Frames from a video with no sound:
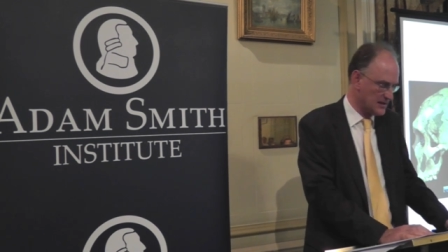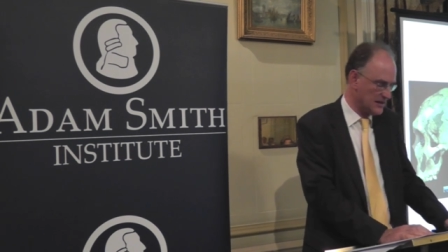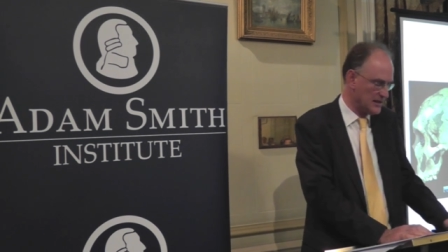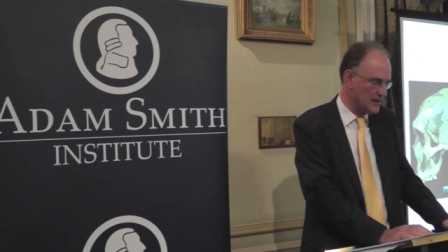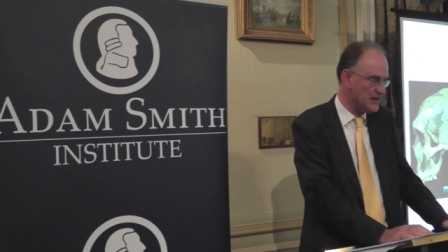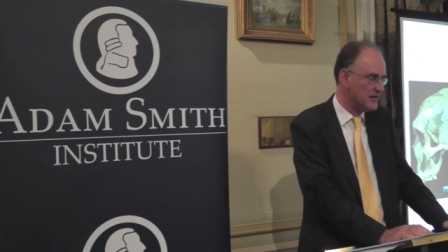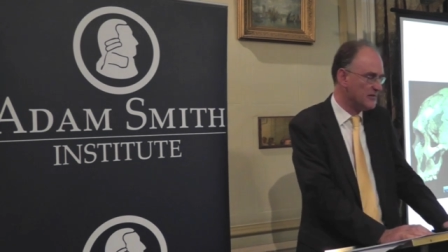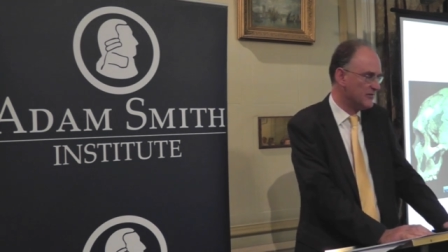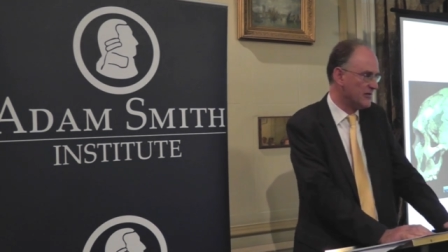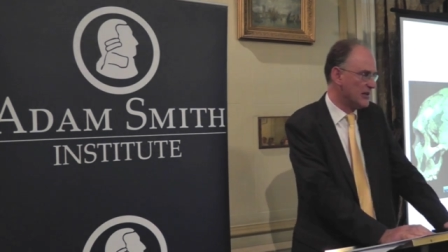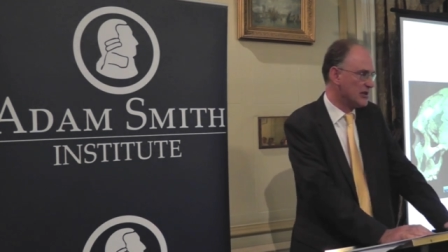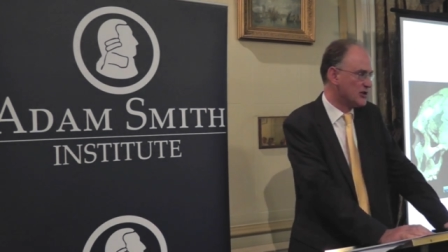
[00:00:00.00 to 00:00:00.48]
to
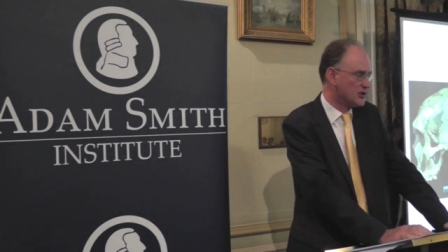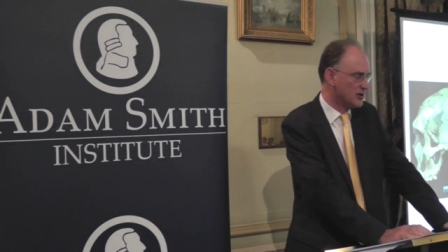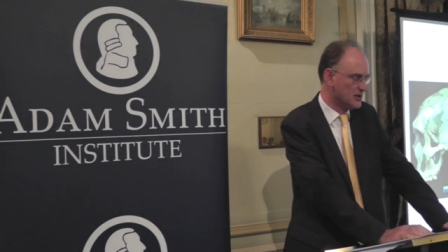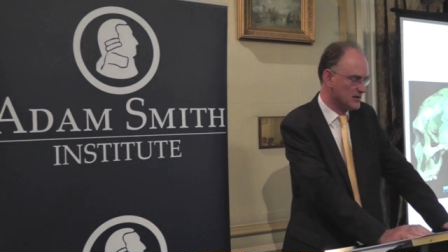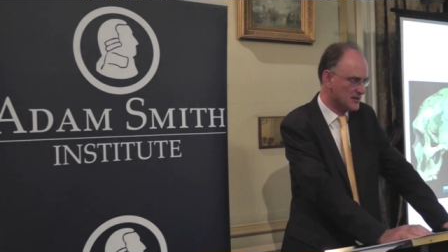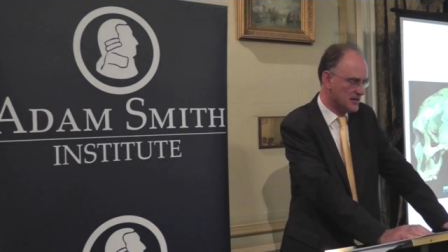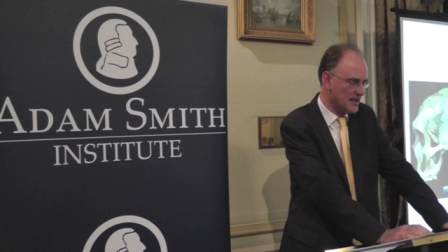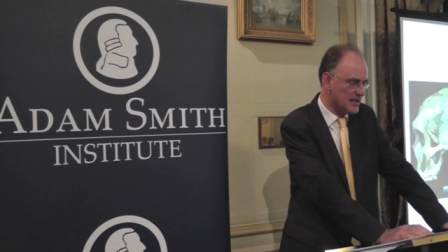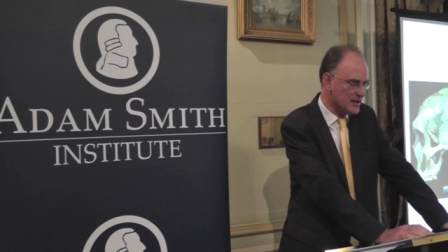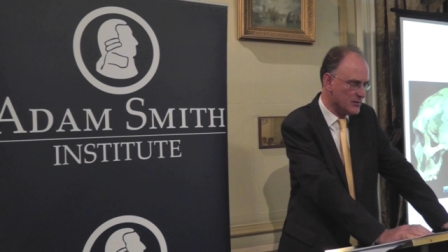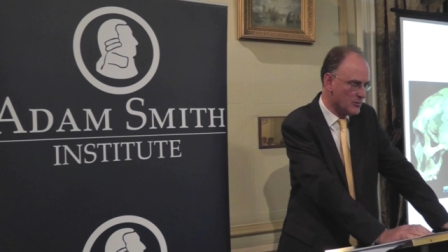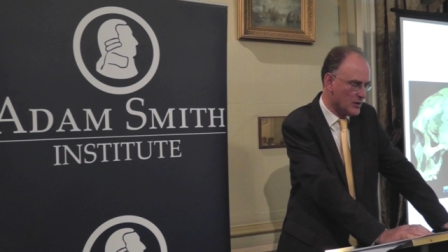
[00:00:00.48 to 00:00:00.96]

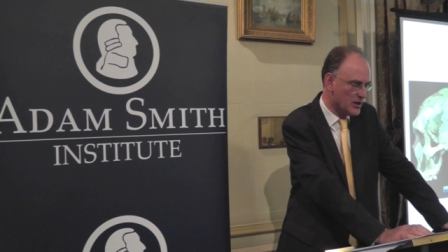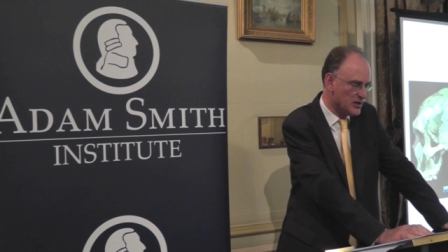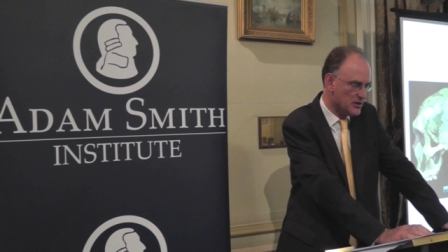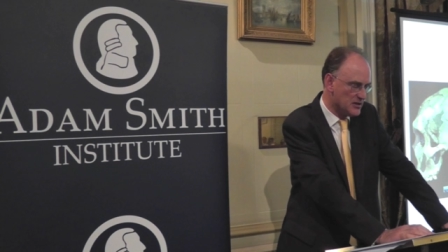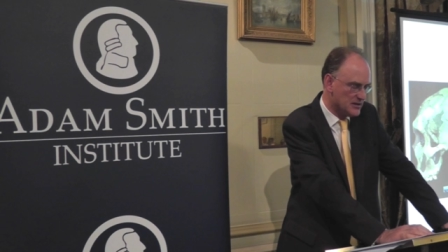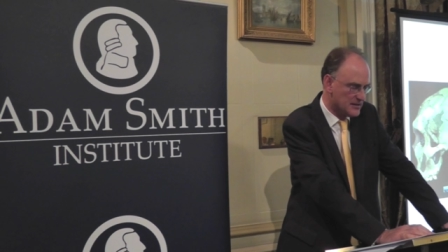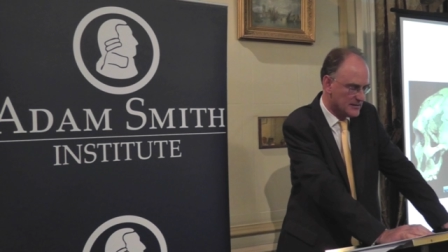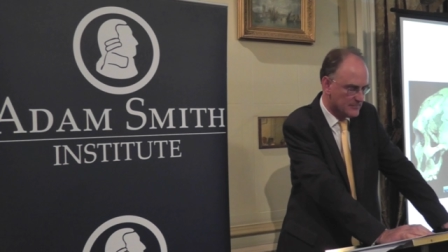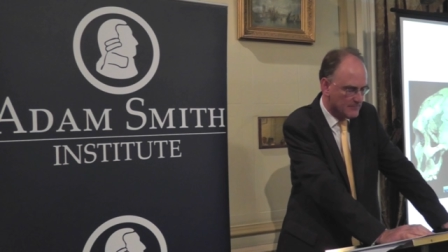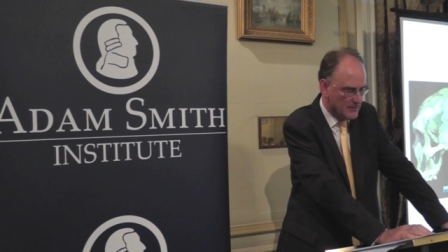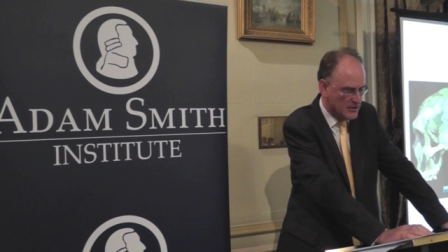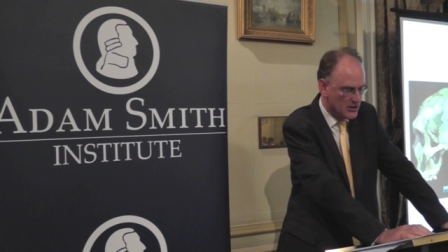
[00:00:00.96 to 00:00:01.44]
innovations anywhere in
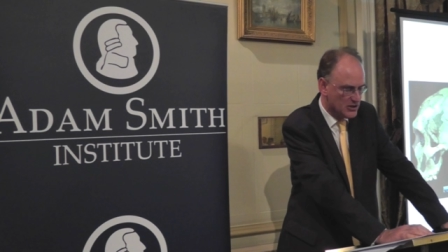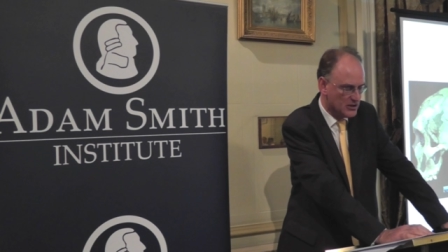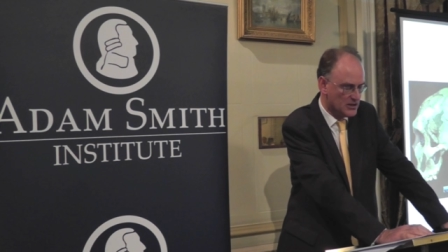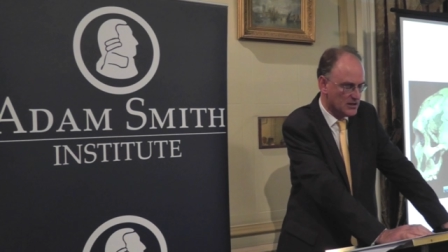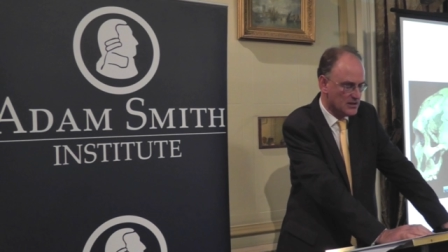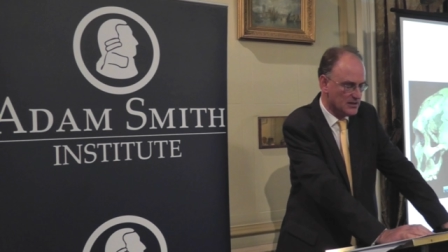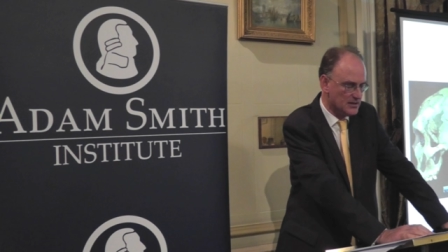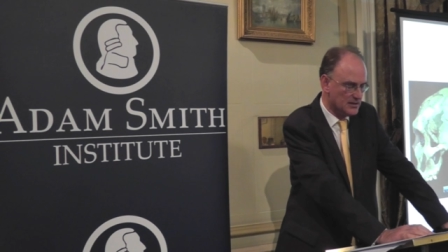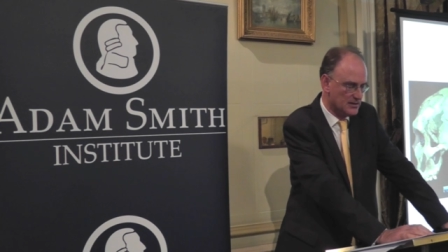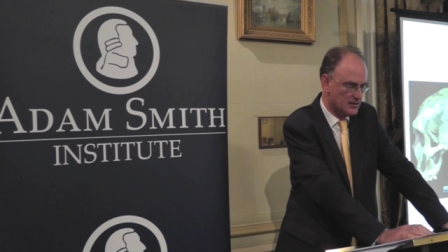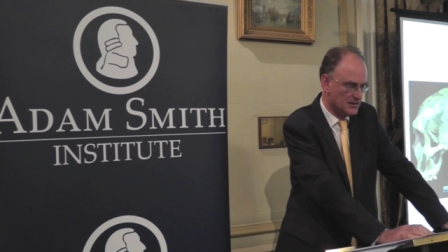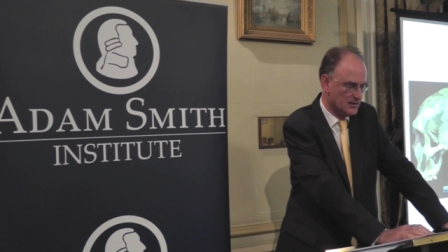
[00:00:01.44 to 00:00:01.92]
its
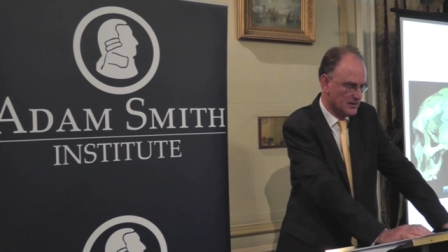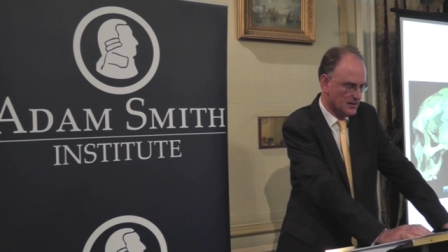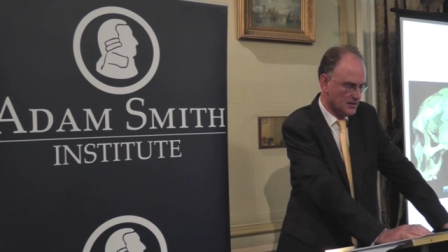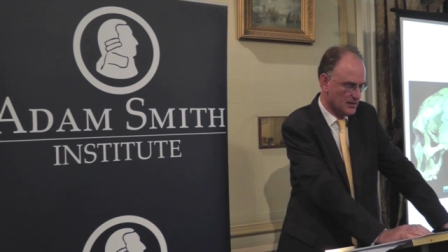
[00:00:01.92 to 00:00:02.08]
species,